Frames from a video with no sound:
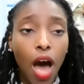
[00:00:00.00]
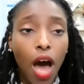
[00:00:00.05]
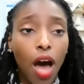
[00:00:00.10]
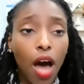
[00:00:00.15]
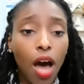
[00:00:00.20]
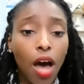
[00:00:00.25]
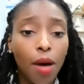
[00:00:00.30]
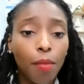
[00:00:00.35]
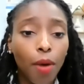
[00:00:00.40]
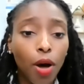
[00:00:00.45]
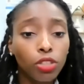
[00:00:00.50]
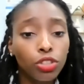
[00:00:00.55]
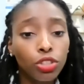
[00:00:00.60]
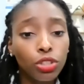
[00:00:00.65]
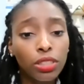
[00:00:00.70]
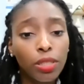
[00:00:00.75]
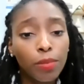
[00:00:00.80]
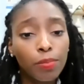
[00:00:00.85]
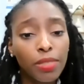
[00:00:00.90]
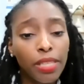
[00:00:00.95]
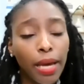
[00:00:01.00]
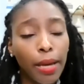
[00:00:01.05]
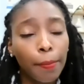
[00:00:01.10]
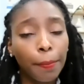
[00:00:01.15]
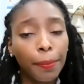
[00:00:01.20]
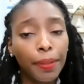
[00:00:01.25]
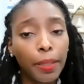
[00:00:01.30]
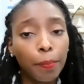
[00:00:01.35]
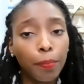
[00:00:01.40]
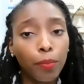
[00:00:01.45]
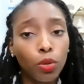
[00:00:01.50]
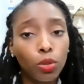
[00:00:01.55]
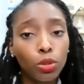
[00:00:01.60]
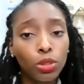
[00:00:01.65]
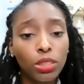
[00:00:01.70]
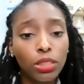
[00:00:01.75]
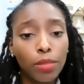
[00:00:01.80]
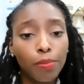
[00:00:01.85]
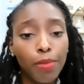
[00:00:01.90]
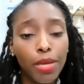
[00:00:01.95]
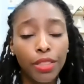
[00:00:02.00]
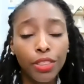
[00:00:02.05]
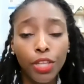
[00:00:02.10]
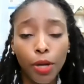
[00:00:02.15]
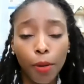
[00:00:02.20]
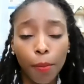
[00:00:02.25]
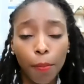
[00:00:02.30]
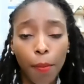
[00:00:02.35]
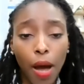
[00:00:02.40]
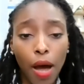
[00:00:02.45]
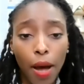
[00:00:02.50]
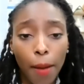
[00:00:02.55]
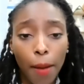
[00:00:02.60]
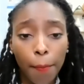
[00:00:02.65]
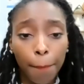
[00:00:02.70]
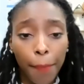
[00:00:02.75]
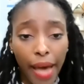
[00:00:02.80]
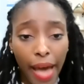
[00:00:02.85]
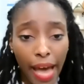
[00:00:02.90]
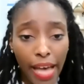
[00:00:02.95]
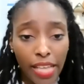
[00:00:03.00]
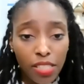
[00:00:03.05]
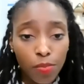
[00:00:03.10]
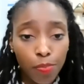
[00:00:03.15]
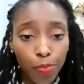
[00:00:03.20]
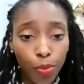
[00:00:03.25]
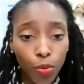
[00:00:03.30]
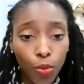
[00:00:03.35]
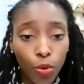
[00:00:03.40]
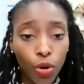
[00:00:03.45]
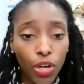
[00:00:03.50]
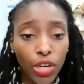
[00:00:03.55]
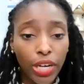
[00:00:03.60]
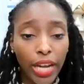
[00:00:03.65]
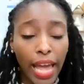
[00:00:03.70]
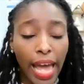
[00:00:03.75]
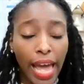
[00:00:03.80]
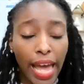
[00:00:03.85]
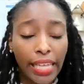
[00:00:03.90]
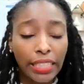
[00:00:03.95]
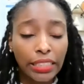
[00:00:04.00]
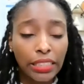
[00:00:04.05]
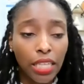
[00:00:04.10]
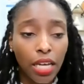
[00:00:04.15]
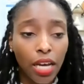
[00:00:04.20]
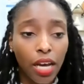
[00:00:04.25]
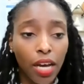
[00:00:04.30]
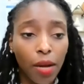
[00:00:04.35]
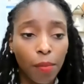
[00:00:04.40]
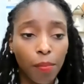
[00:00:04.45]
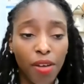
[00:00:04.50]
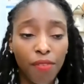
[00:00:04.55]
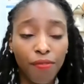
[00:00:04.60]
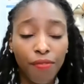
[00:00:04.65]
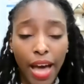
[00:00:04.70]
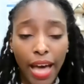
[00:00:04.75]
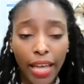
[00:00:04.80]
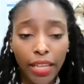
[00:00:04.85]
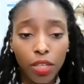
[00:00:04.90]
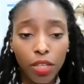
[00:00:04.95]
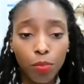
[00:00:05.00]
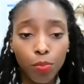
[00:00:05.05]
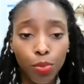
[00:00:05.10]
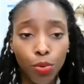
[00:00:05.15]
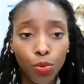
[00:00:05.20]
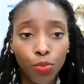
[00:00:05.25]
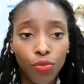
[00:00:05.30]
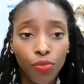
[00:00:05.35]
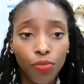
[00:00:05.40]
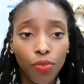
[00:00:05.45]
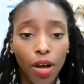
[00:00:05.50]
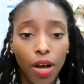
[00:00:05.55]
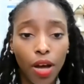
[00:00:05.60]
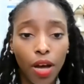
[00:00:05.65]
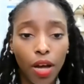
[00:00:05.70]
Also, sometimes people submit their passport as a valid proof of